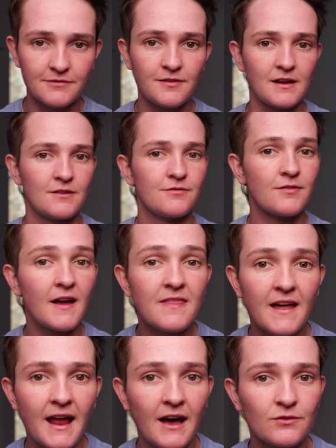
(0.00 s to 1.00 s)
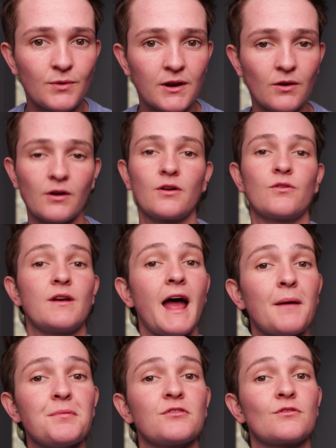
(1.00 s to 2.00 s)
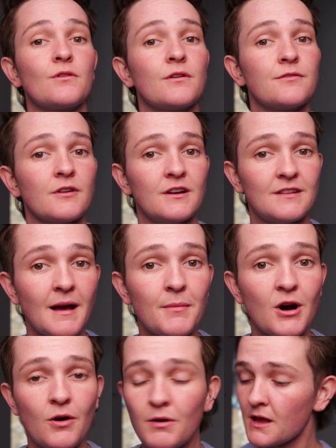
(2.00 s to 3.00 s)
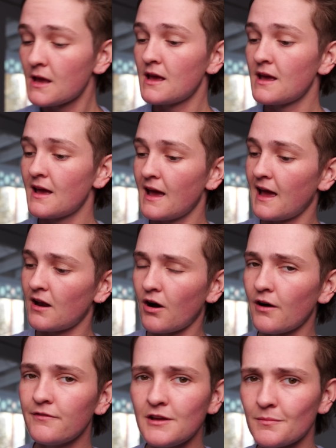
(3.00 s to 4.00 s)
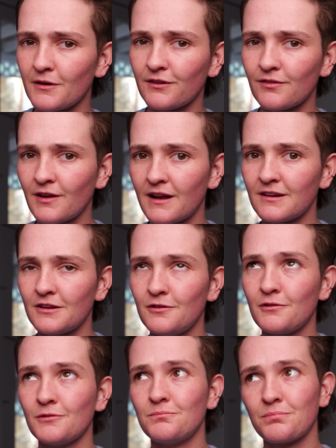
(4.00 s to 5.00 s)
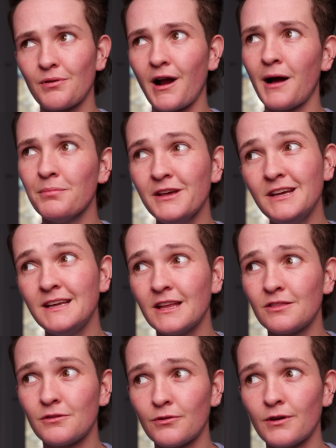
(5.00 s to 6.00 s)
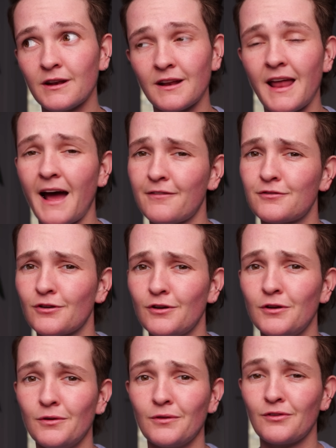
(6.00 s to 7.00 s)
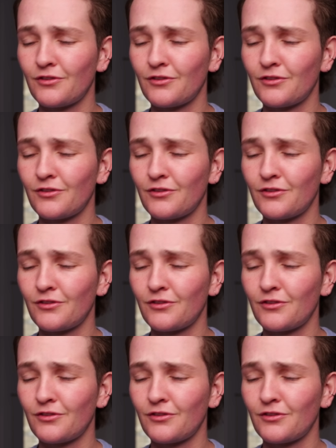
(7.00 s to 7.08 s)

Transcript: Find a friend that has one or go to an Apple store for a demo, and all the immersive content, you could probably get through it in an afternoon.